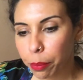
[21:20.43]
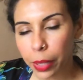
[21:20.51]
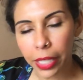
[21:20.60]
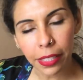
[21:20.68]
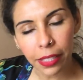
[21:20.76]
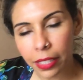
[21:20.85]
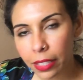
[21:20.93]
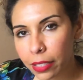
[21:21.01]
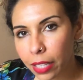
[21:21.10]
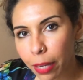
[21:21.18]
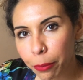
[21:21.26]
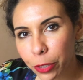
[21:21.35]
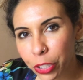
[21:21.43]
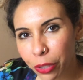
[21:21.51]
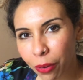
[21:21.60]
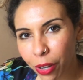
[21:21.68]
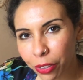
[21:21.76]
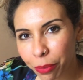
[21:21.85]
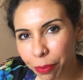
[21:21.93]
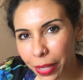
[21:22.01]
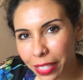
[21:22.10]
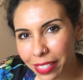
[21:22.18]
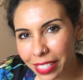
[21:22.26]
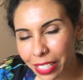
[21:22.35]
Pisces, I'm wishing you all the
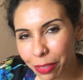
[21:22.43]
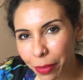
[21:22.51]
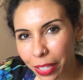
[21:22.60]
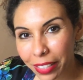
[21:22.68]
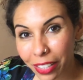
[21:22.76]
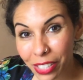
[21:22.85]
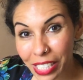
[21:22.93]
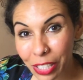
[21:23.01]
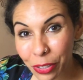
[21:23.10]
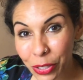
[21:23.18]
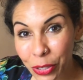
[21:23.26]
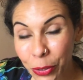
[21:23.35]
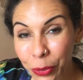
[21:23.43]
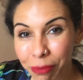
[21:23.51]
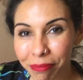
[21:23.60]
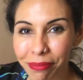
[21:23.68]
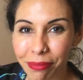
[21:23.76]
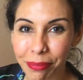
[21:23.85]
best this month. I'll see you soon.